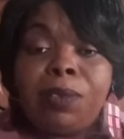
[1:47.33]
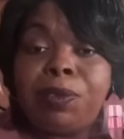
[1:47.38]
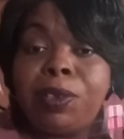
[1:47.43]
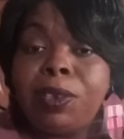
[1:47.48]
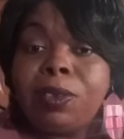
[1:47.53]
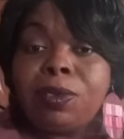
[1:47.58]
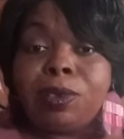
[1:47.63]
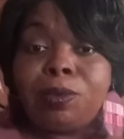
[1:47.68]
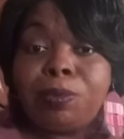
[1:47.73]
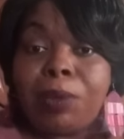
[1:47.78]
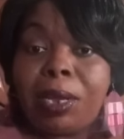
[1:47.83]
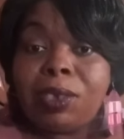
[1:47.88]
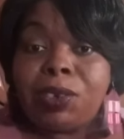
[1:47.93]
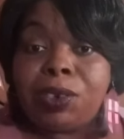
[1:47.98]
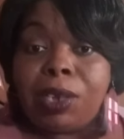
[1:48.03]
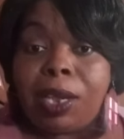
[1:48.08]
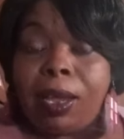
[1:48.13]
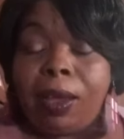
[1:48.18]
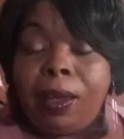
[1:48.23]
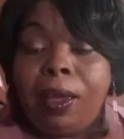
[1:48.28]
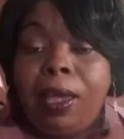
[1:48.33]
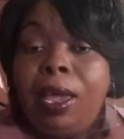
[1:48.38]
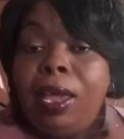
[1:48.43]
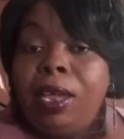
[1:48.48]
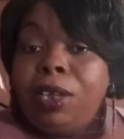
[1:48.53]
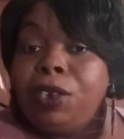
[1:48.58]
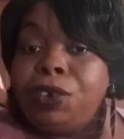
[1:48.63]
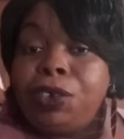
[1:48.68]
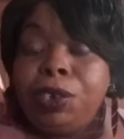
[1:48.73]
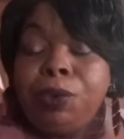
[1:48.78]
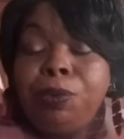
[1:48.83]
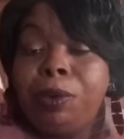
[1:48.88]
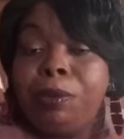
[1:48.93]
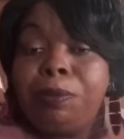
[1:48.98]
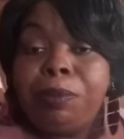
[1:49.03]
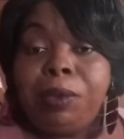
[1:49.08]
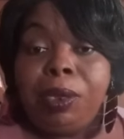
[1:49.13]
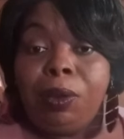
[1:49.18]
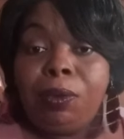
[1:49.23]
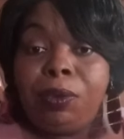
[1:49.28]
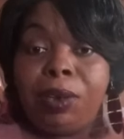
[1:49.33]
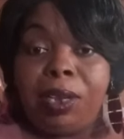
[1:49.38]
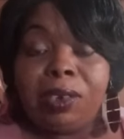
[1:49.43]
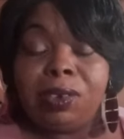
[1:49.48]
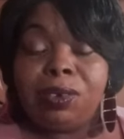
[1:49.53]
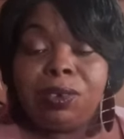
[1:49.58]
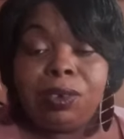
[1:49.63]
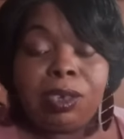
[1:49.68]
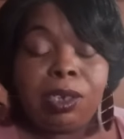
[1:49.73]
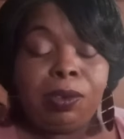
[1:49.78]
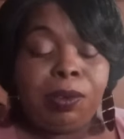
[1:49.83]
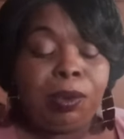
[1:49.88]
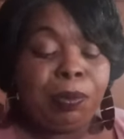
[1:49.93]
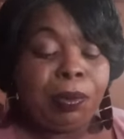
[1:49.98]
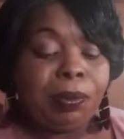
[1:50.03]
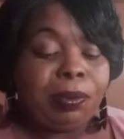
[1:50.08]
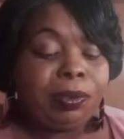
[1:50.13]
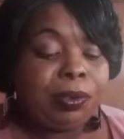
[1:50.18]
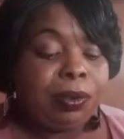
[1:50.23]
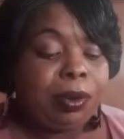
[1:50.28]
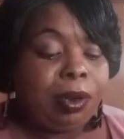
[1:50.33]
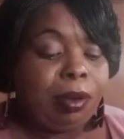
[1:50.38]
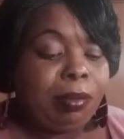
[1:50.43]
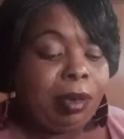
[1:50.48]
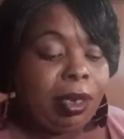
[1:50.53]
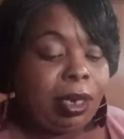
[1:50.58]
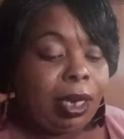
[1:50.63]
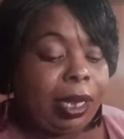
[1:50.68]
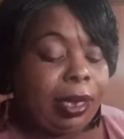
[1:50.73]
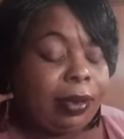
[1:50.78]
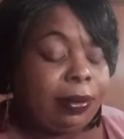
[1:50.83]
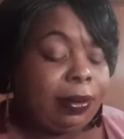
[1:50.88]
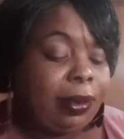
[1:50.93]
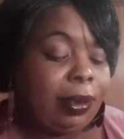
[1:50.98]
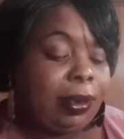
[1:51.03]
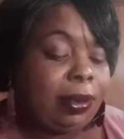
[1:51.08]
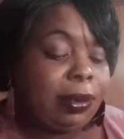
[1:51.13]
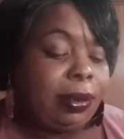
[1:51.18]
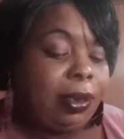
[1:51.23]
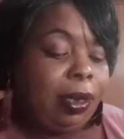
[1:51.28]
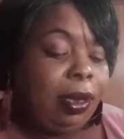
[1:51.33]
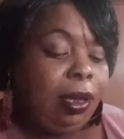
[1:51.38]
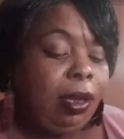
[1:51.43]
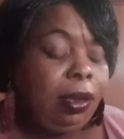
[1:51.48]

If this was my child, she wouldn't be on national TV portraying me like this.